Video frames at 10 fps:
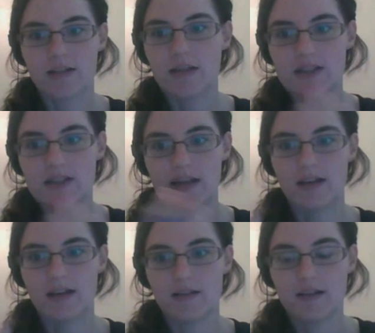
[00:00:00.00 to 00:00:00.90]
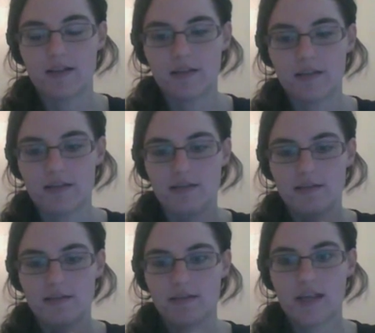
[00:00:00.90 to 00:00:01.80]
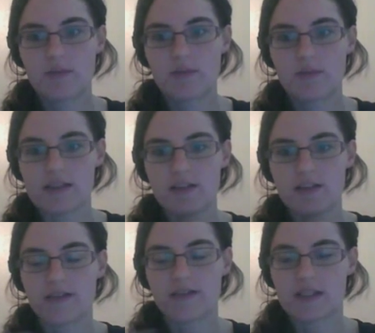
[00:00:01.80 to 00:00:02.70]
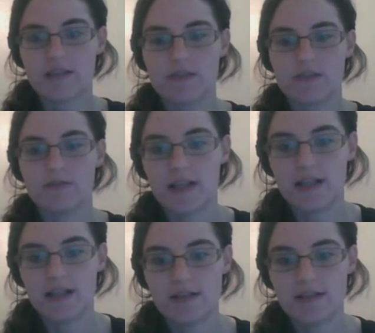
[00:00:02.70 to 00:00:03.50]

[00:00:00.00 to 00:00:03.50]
keeps it, so you don't have to keep doing it.